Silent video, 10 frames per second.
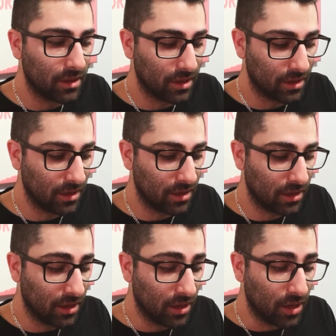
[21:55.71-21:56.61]
I'm like,
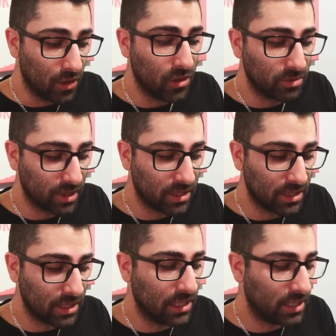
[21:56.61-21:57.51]
you expect us
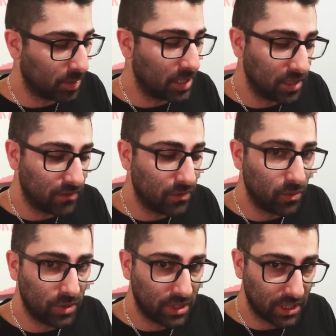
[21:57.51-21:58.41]
to eat spicy food
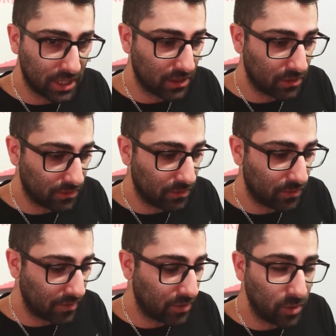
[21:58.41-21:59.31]
with just like little
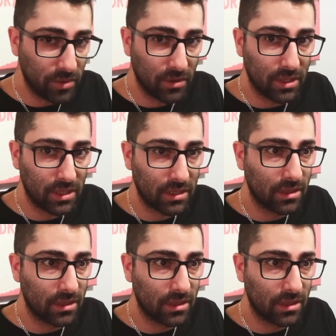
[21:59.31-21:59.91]
5 cubes of this?